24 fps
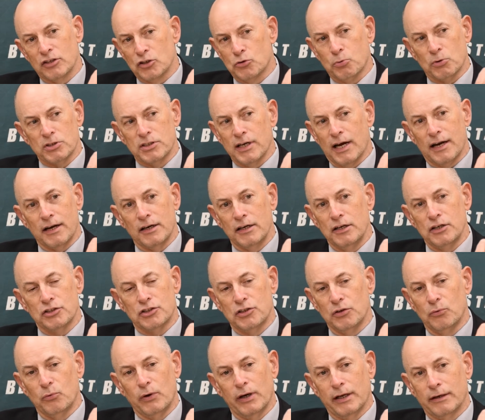This was not an
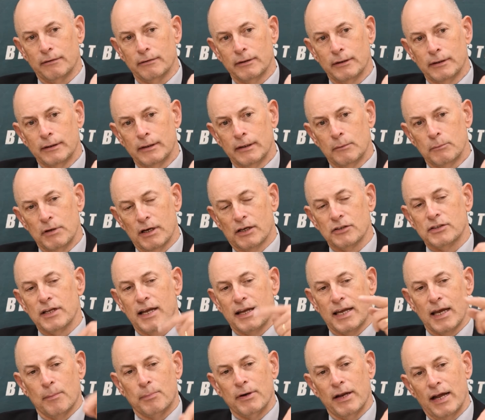easy win because
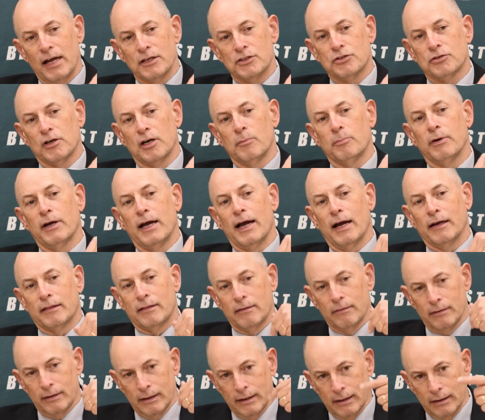they kept answering
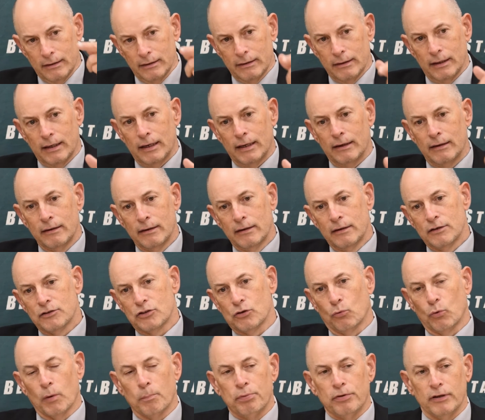back. And
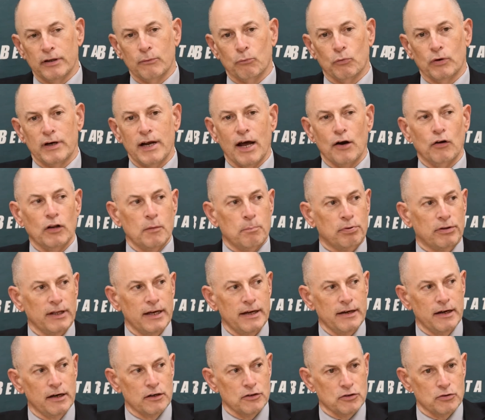so we're not only
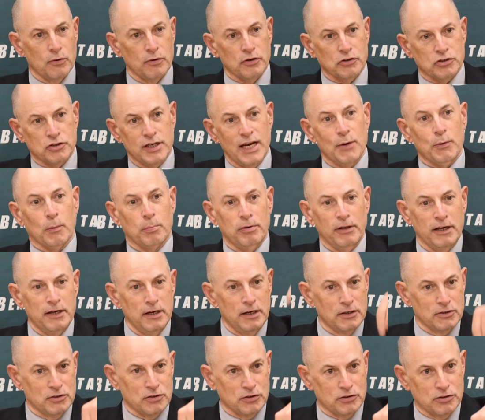playing Arizona State, we're playing
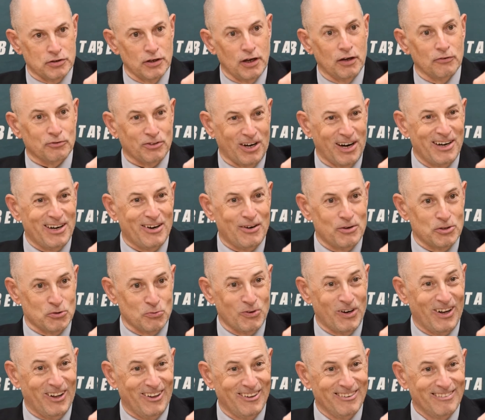against ourselves right now as
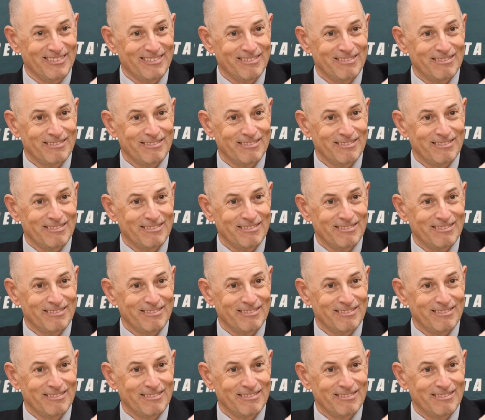well.